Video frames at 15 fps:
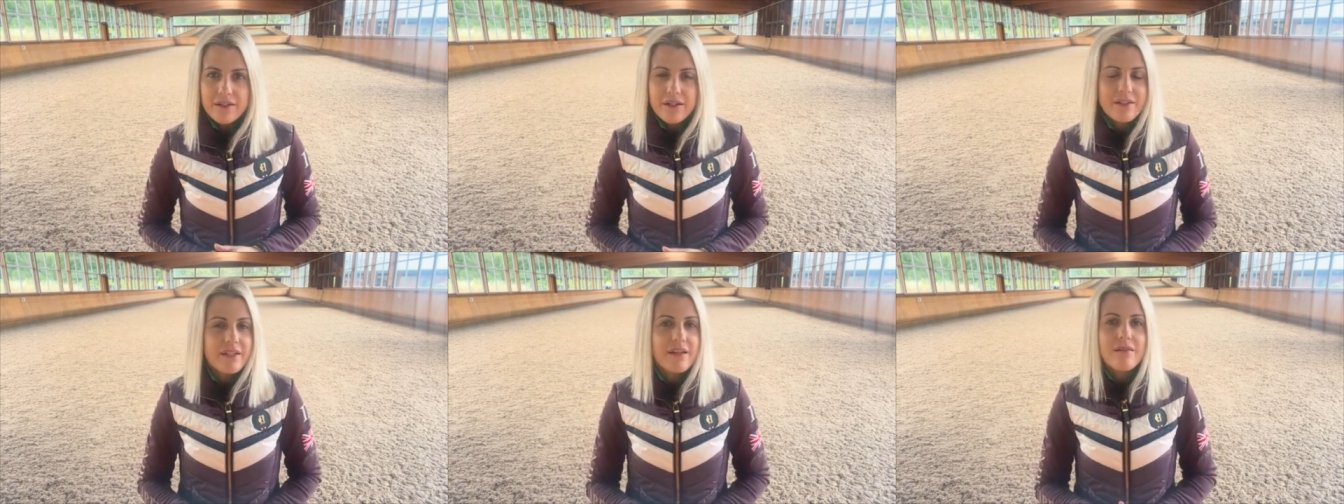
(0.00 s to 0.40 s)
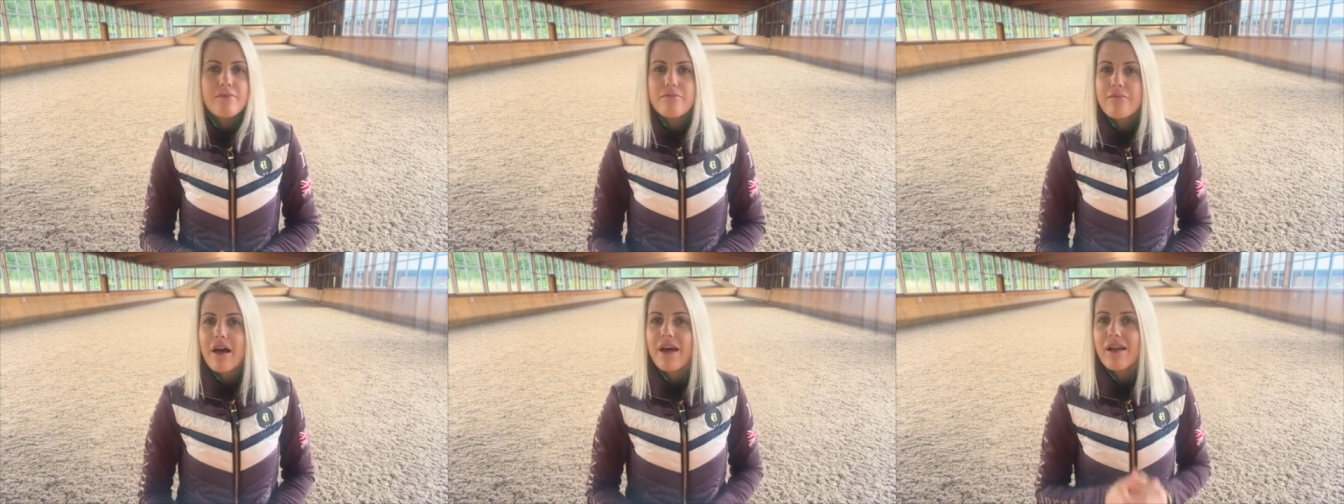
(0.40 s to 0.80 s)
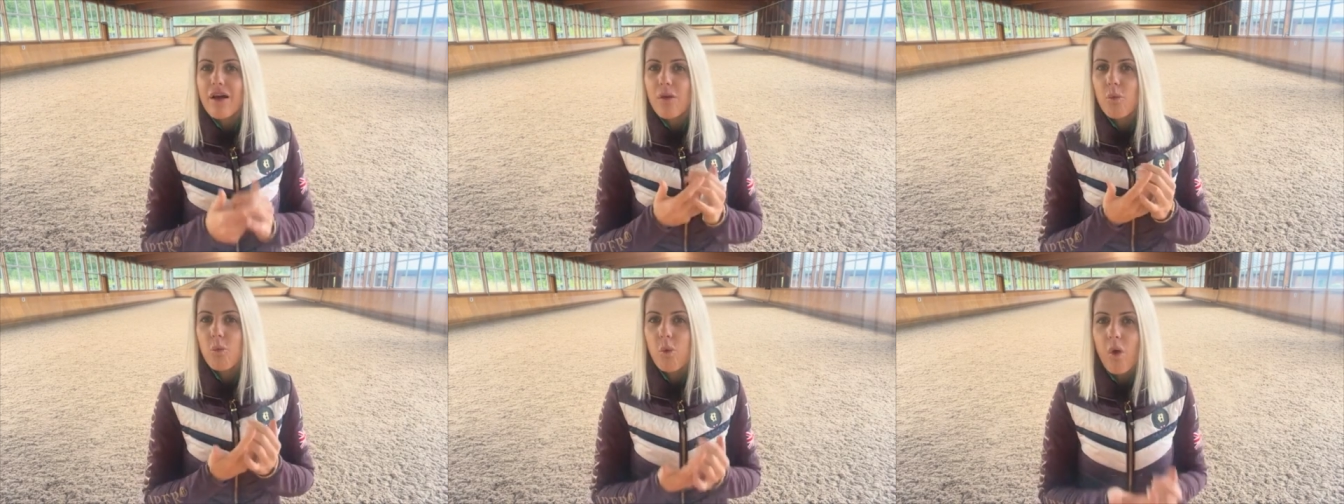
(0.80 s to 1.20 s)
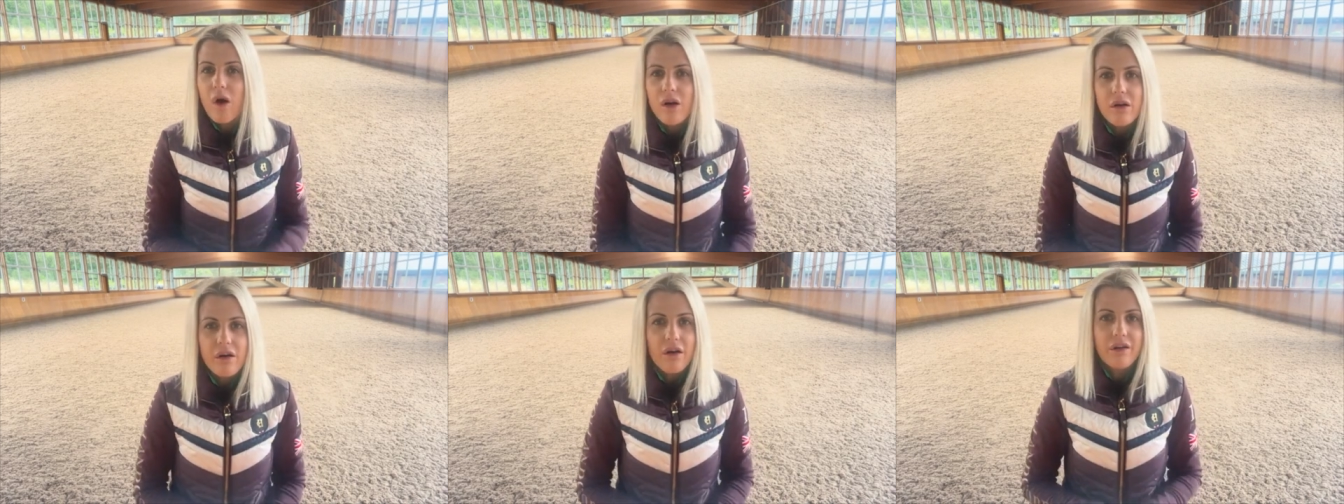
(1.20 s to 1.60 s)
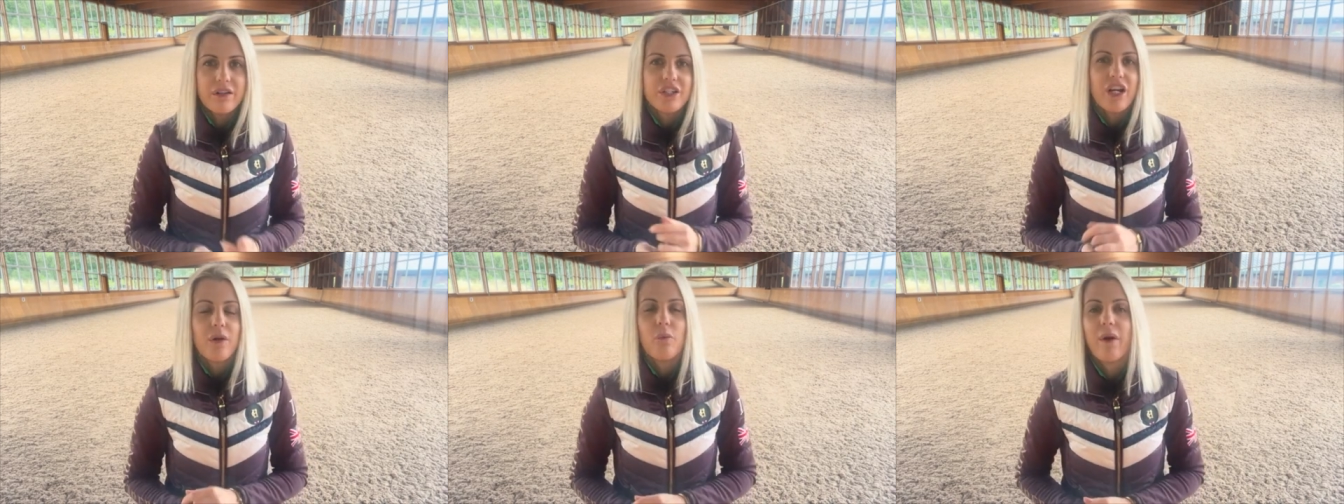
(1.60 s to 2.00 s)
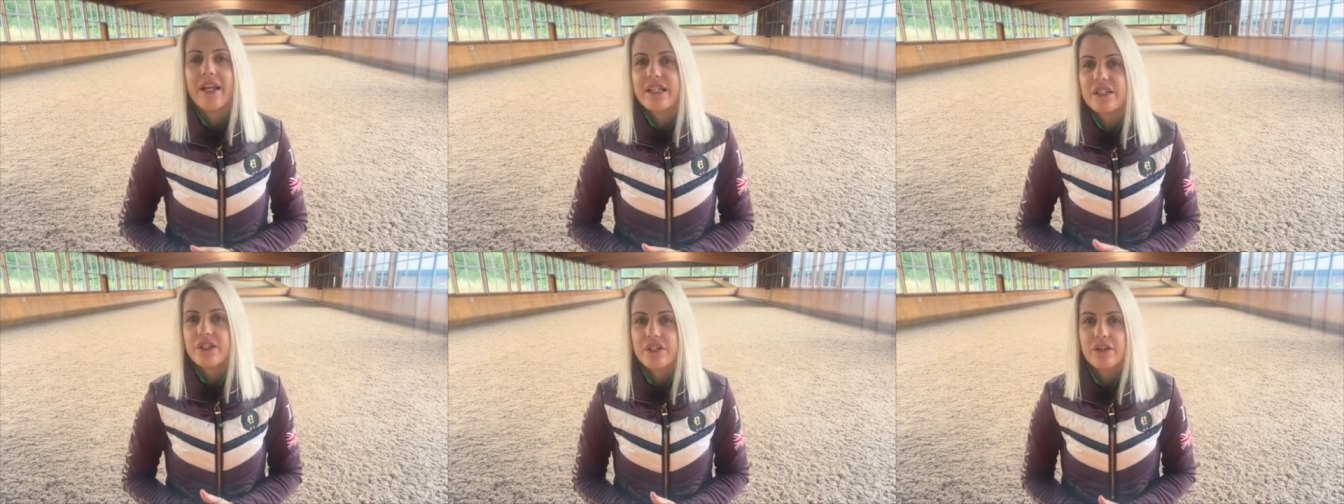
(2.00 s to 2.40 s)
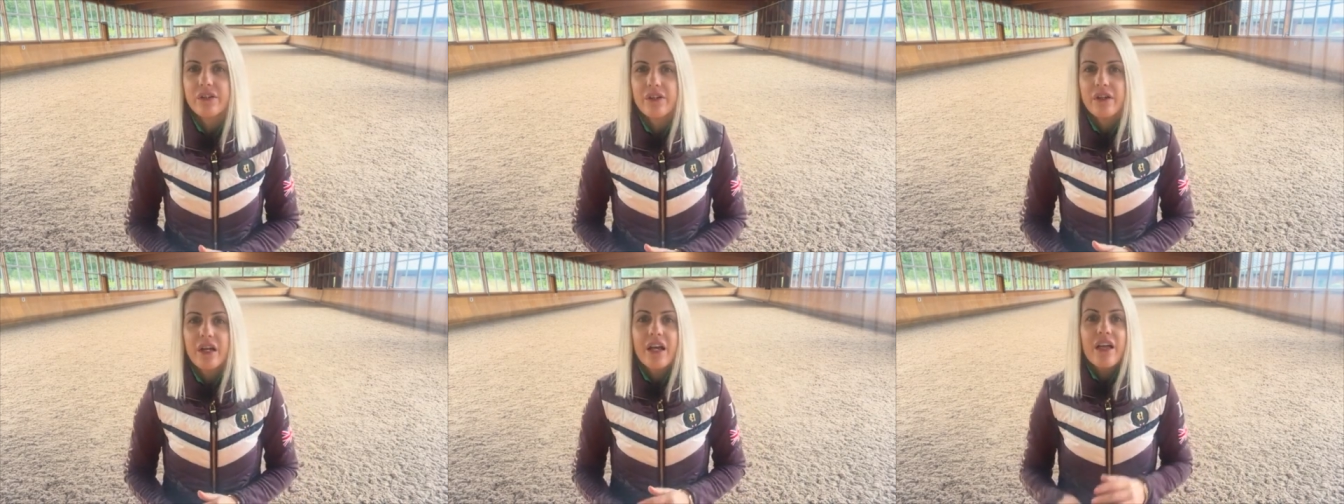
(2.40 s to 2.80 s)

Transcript: It didn't matter what coach I went to.